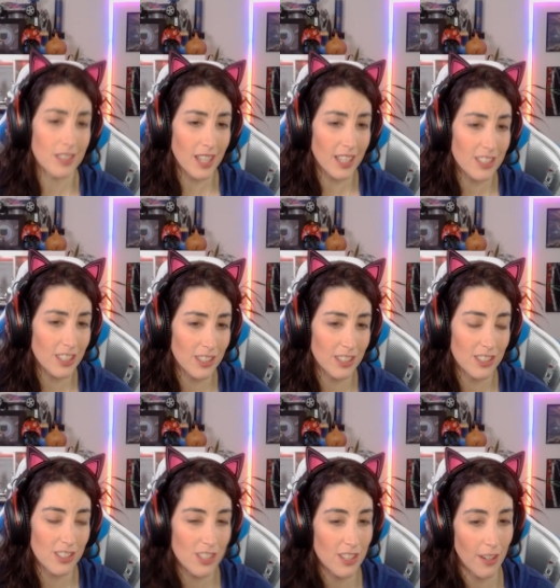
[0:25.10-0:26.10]
like she couldn't
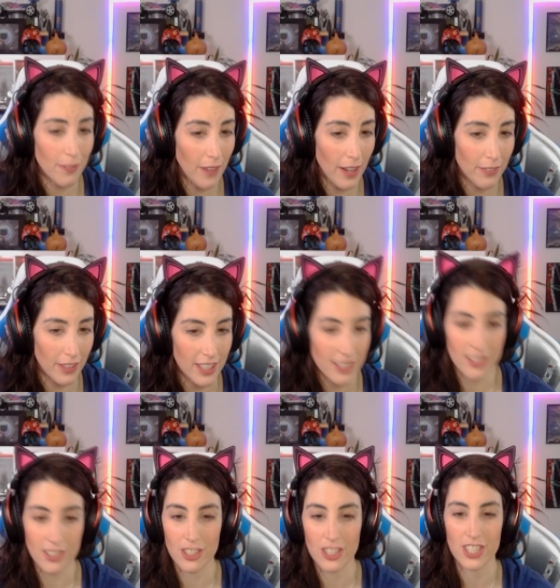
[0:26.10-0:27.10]
choose her favorite,
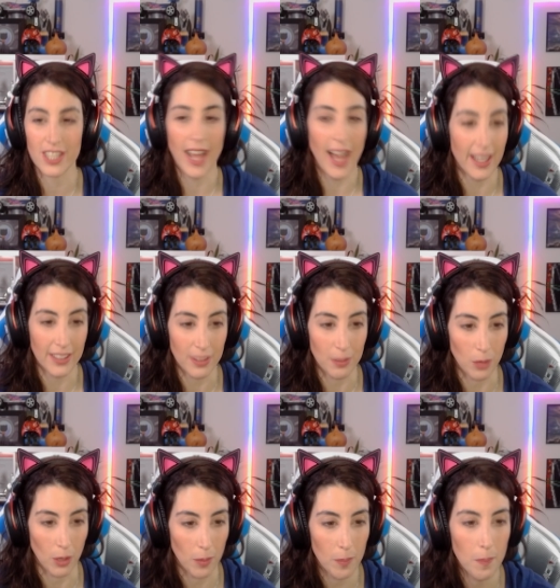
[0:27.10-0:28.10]
so she just added them all.